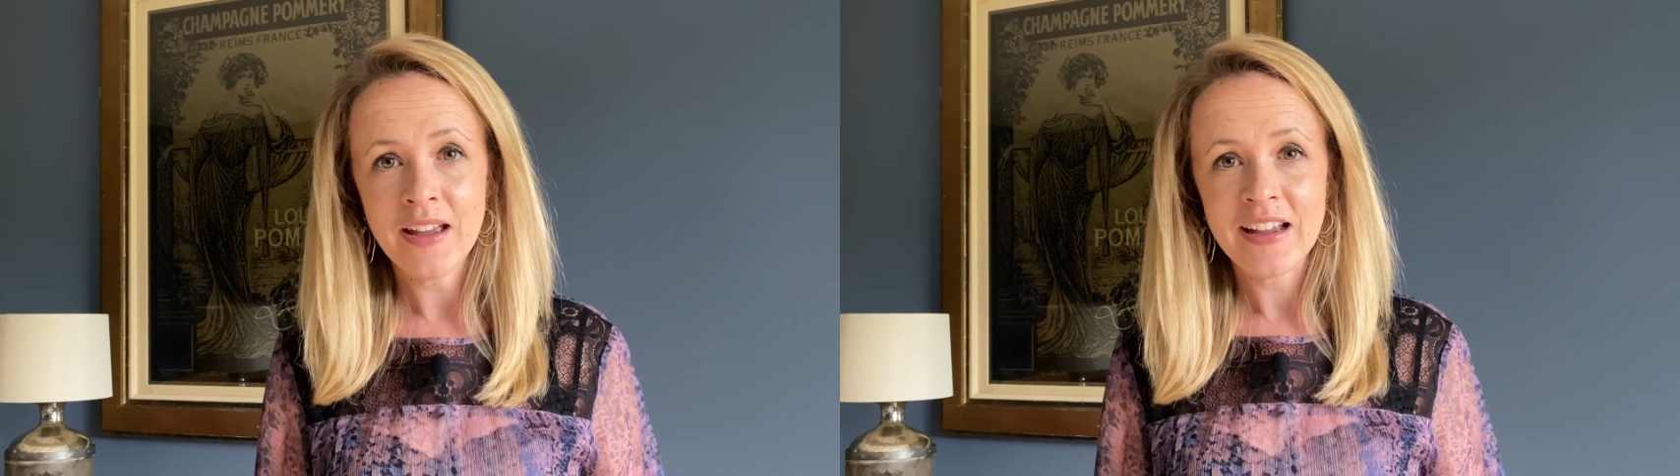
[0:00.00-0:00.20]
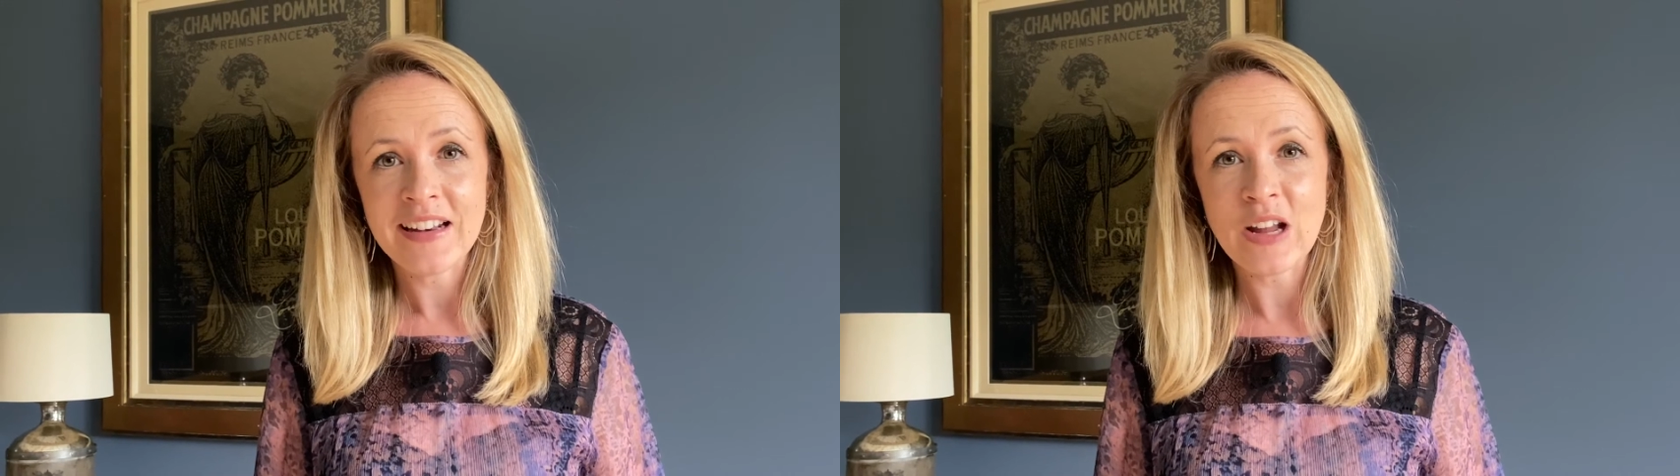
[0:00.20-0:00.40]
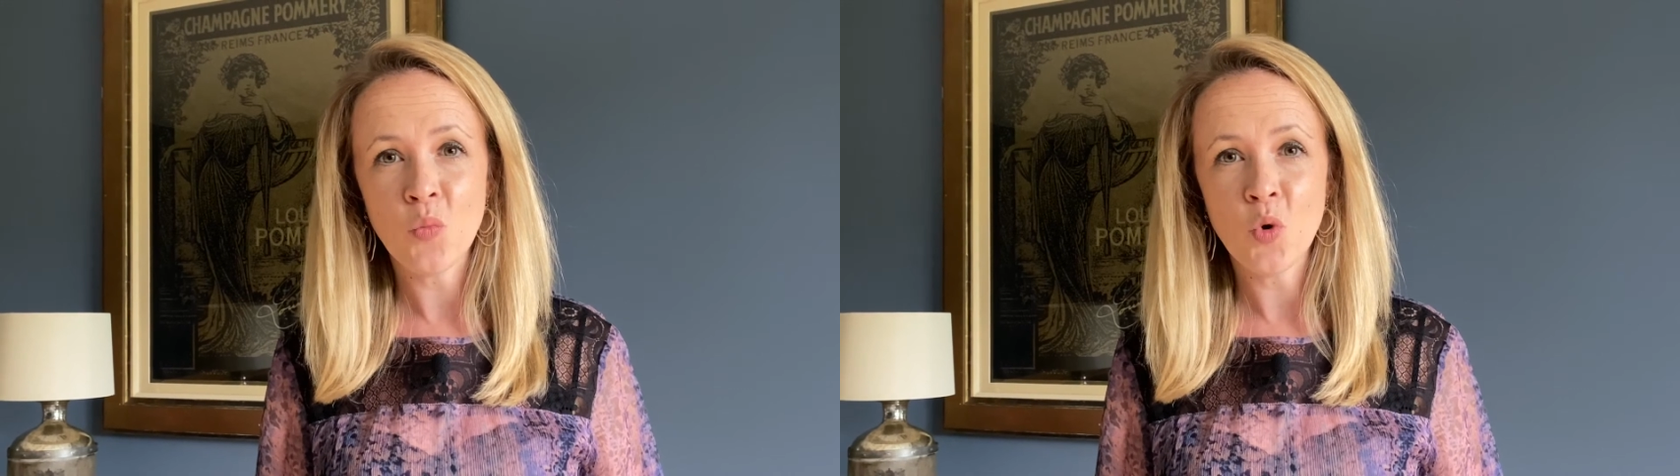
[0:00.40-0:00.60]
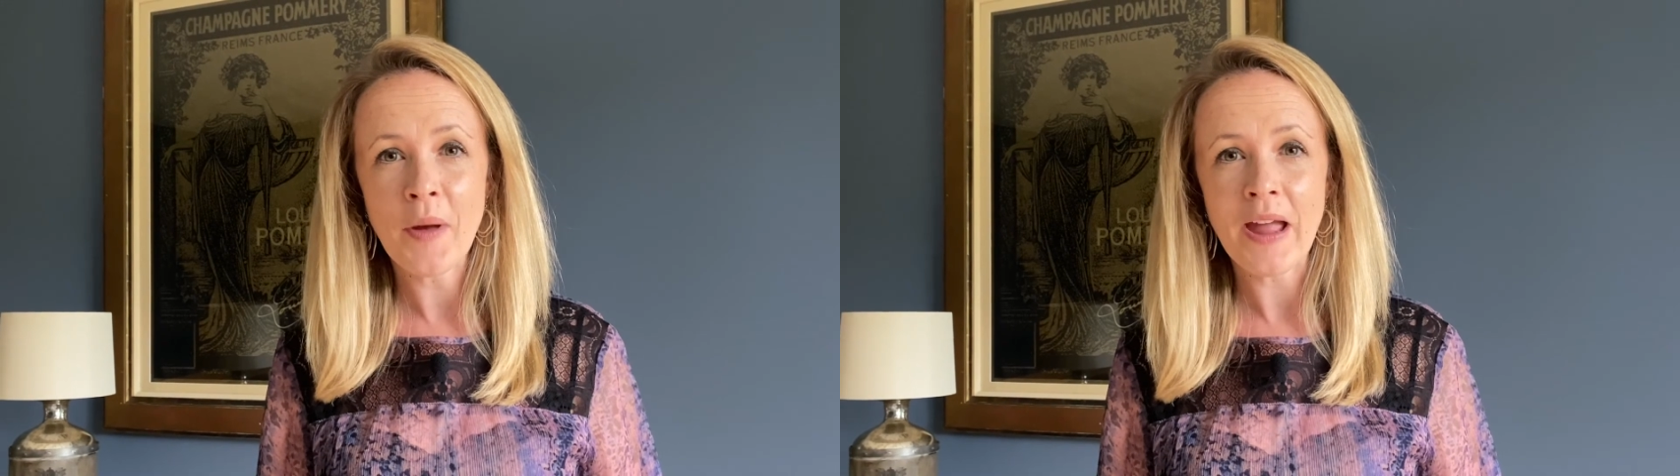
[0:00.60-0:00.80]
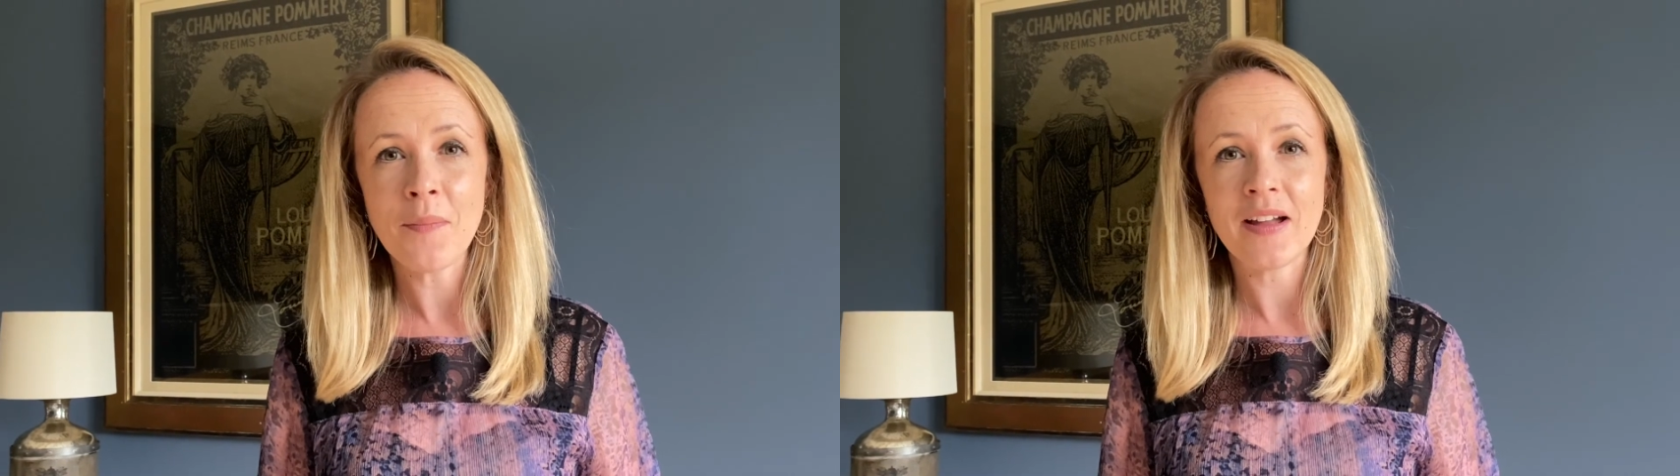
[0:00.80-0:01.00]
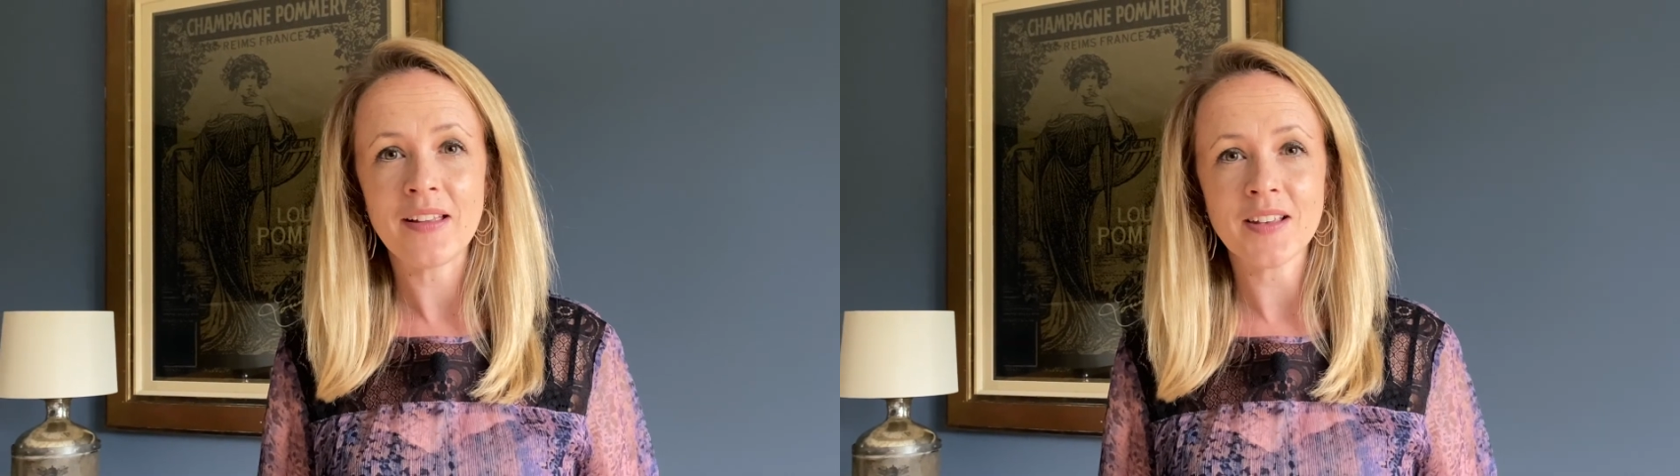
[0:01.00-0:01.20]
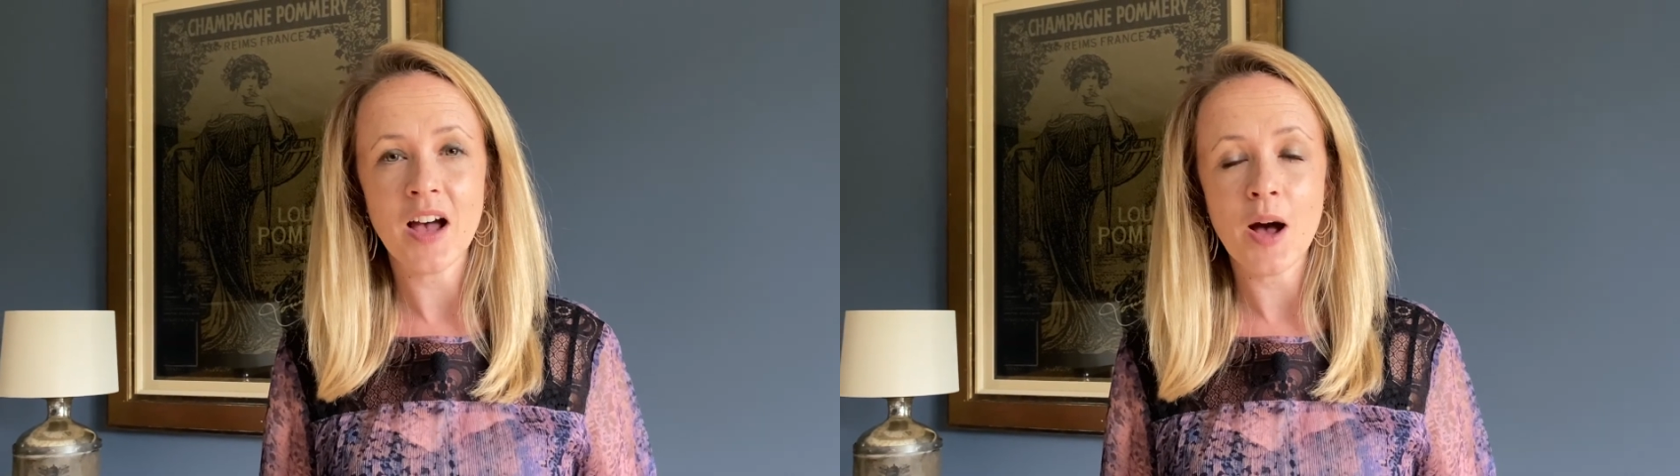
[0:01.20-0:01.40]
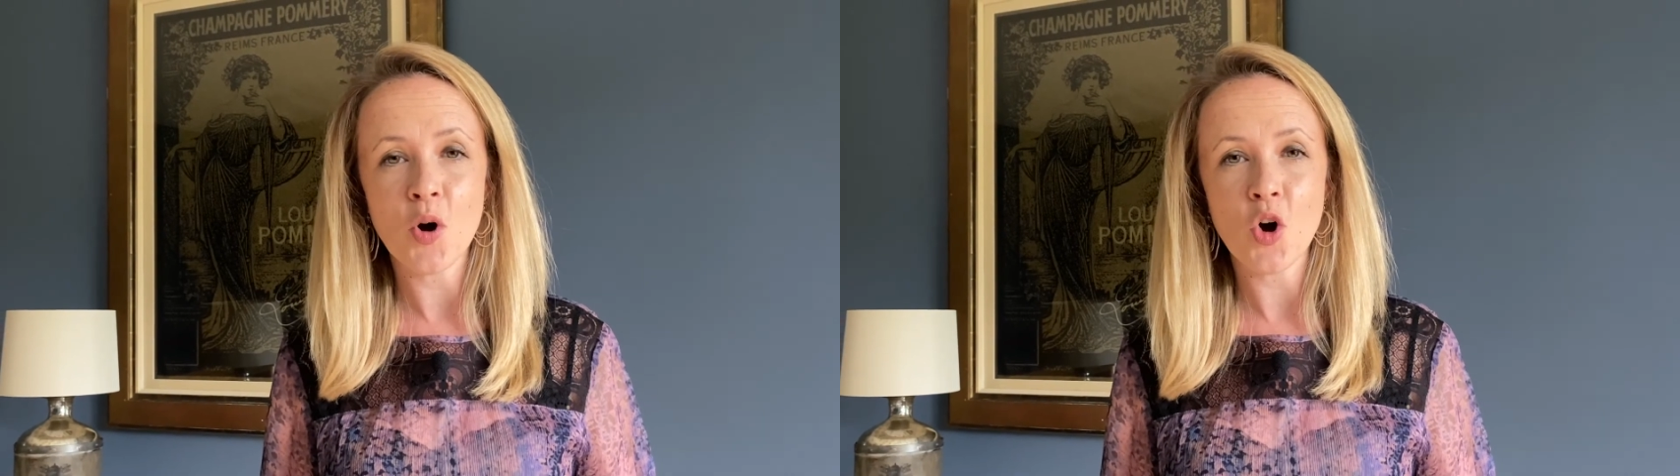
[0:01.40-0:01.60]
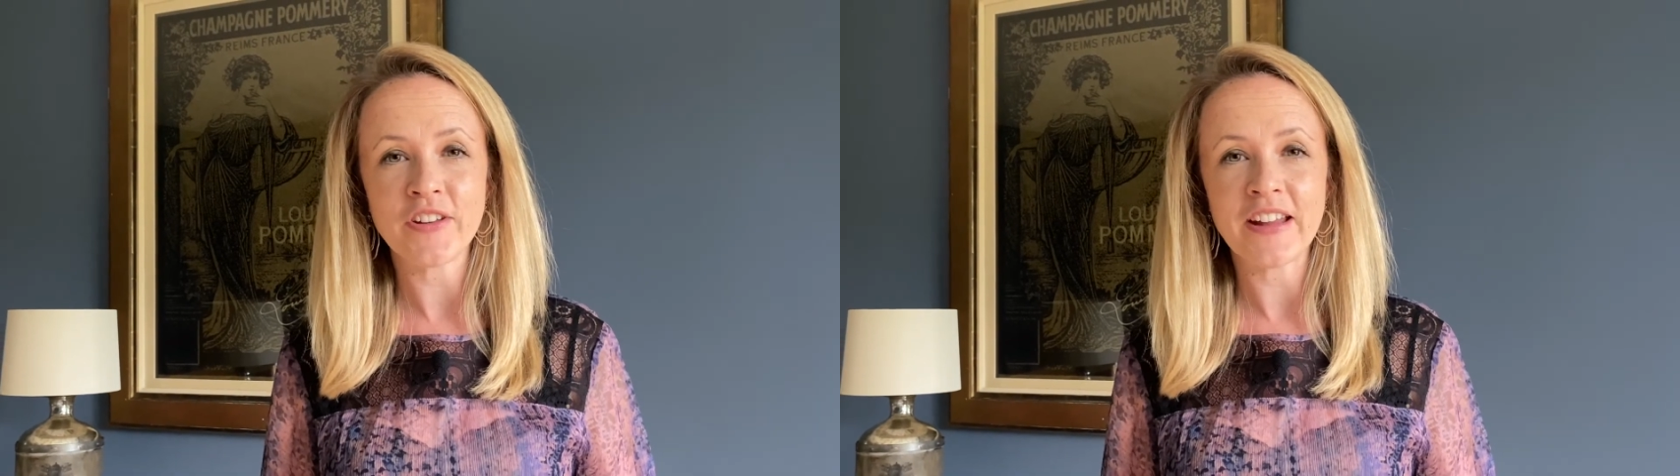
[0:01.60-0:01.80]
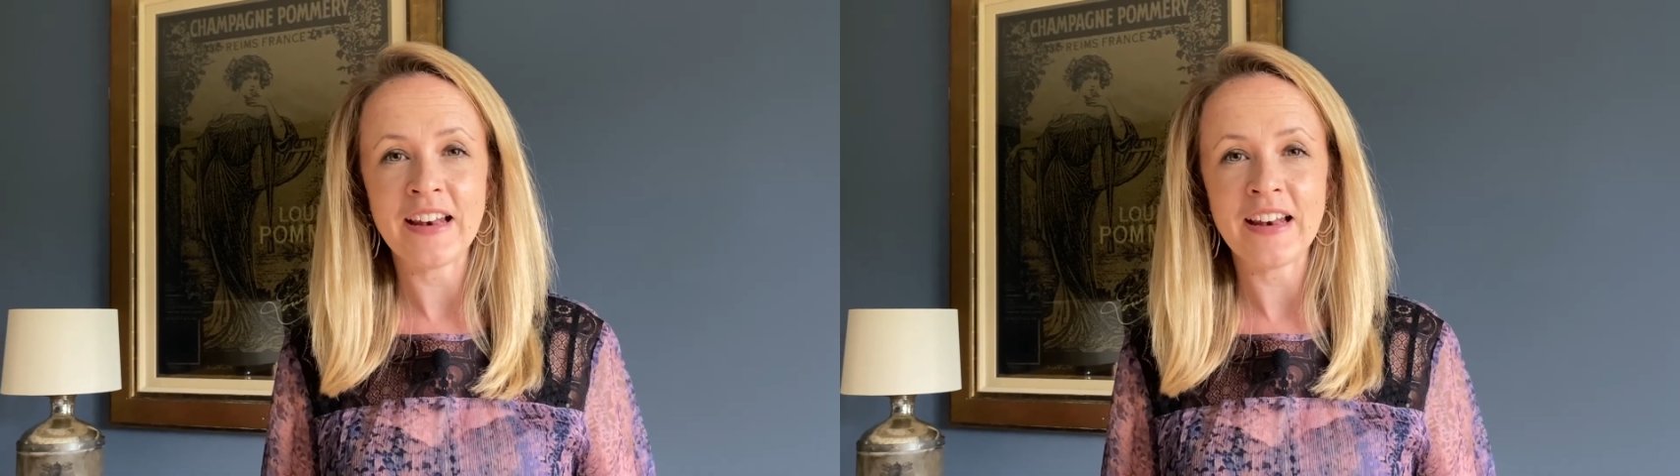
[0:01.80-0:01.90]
Now, wallpaper has come on